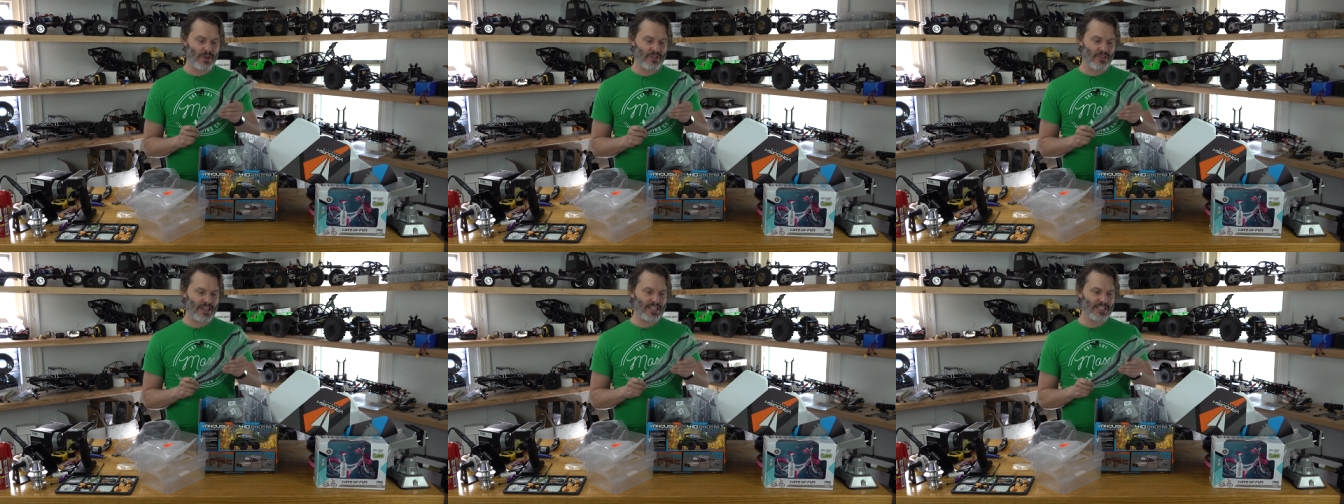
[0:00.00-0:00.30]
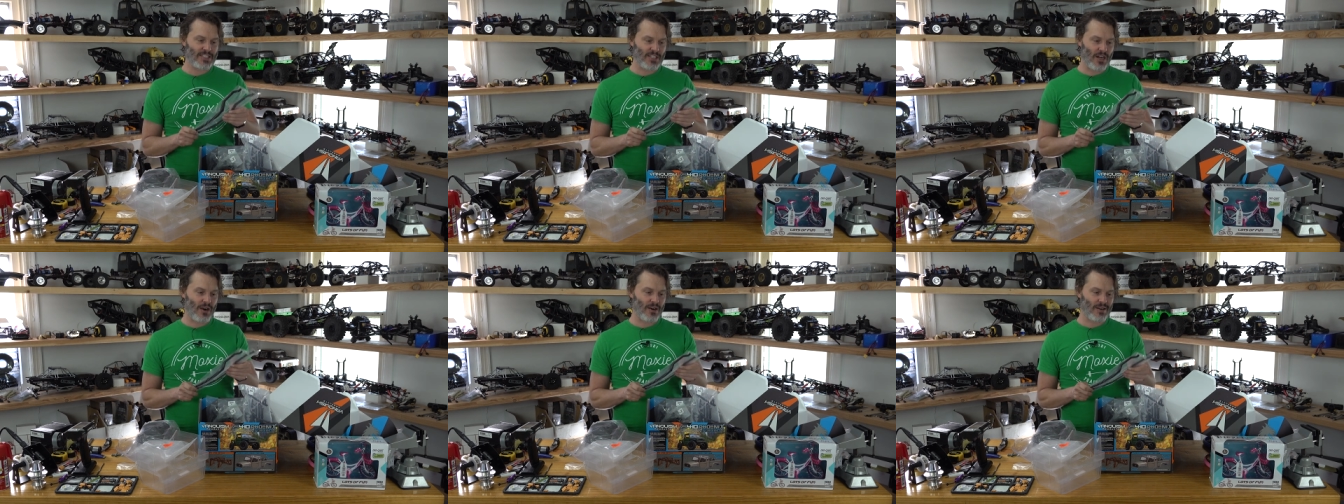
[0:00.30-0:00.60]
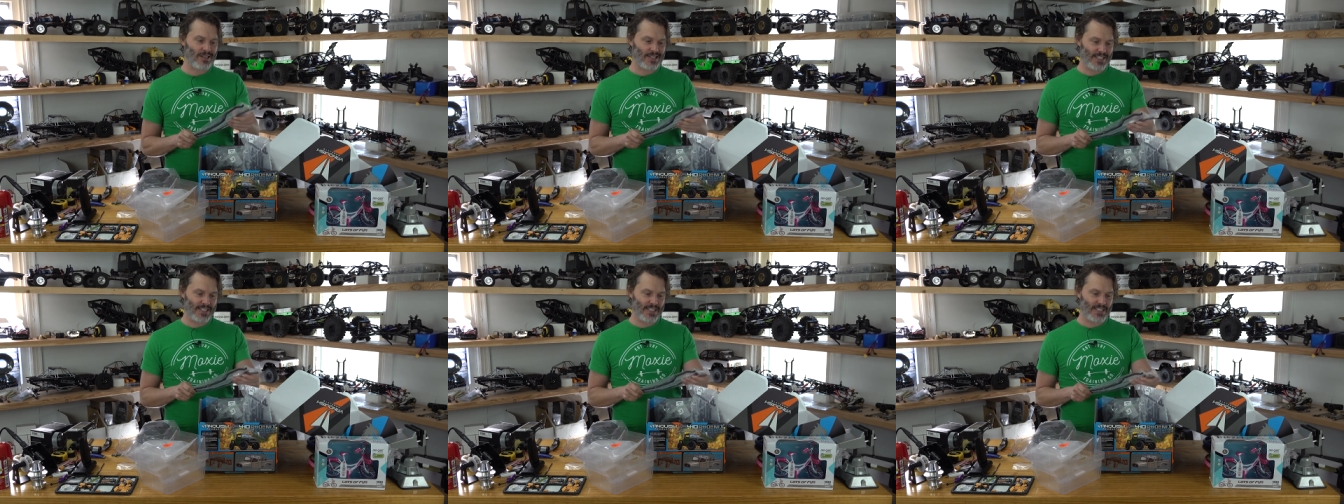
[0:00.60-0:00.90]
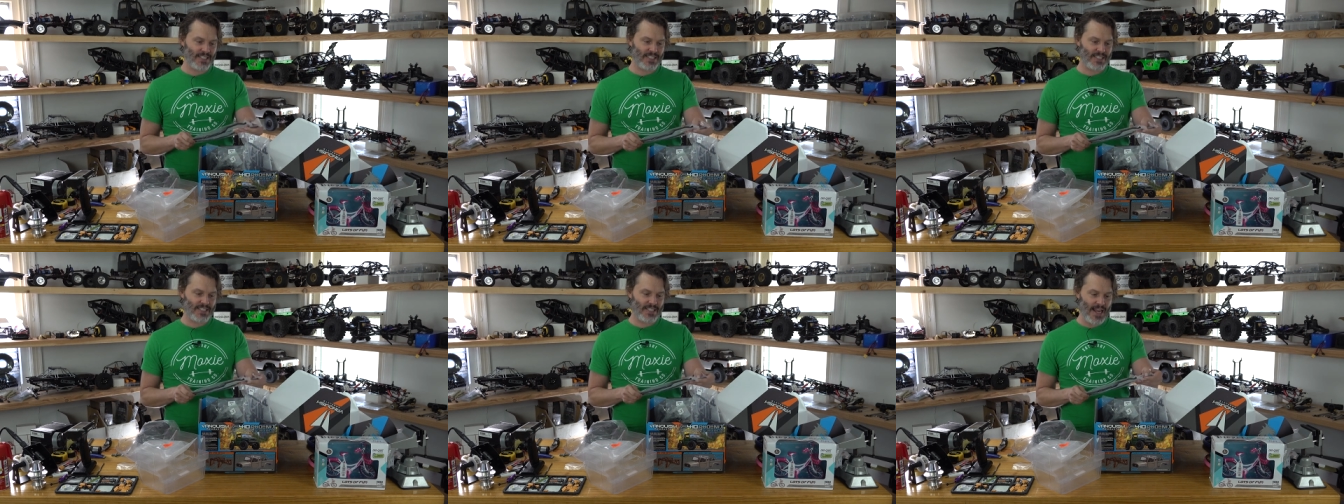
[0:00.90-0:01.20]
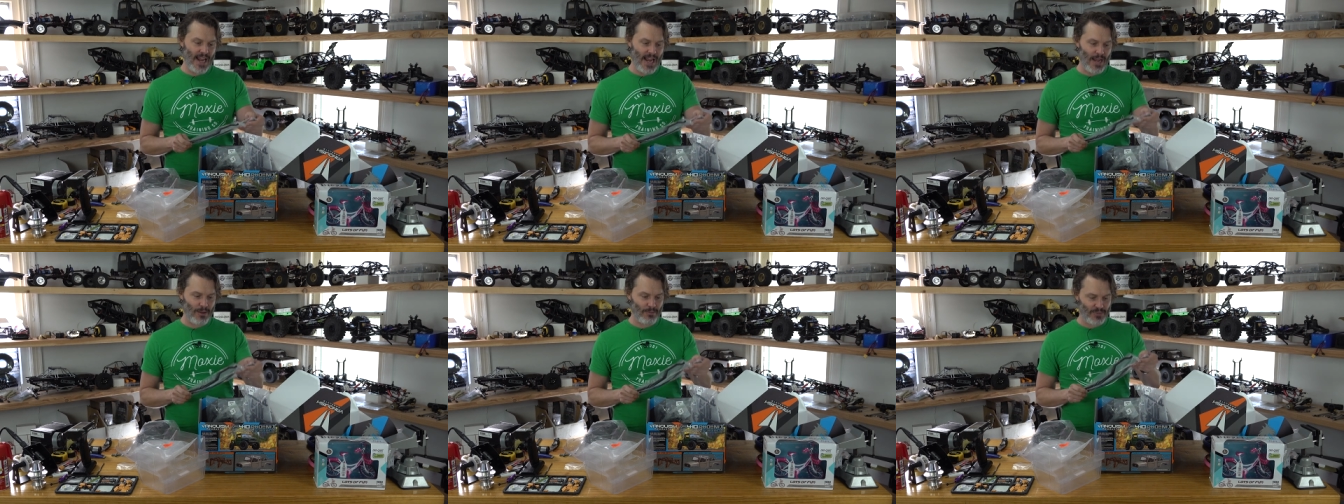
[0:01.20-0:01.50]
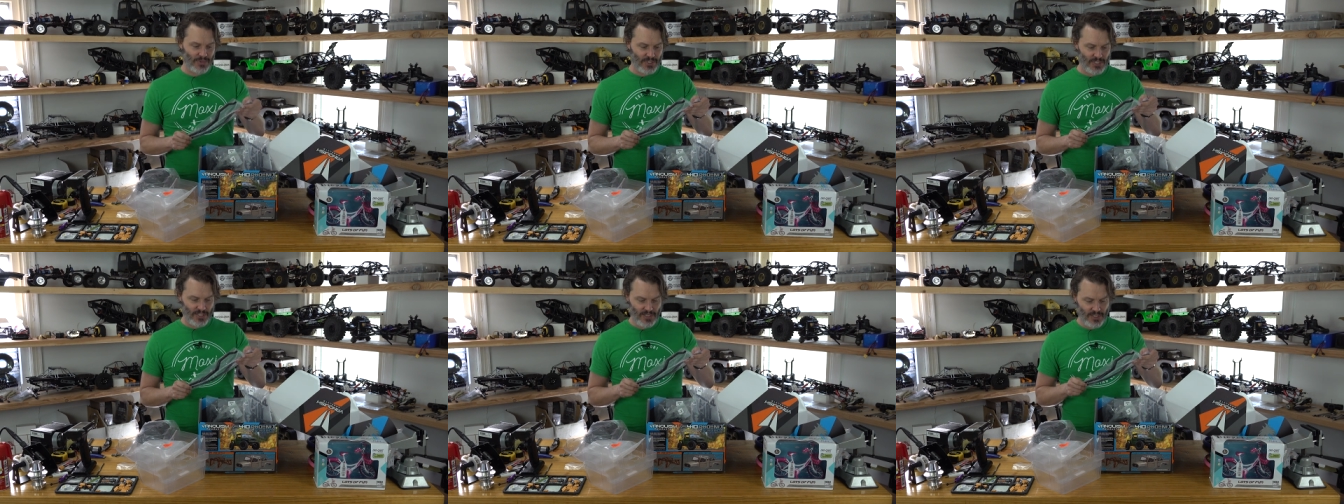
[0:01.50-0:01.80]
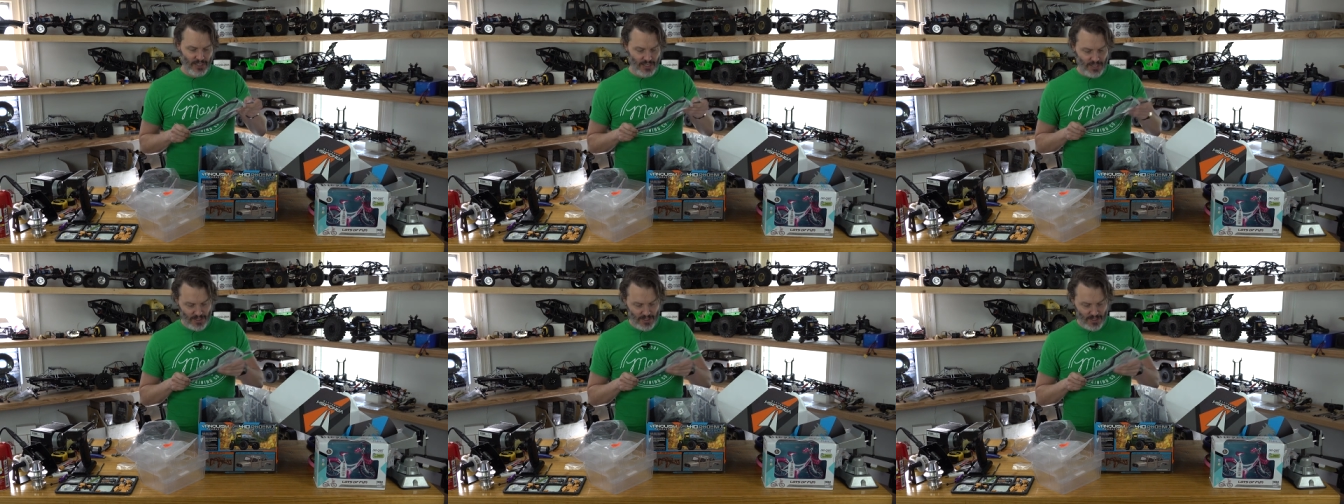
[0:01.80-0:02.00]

but these are stamped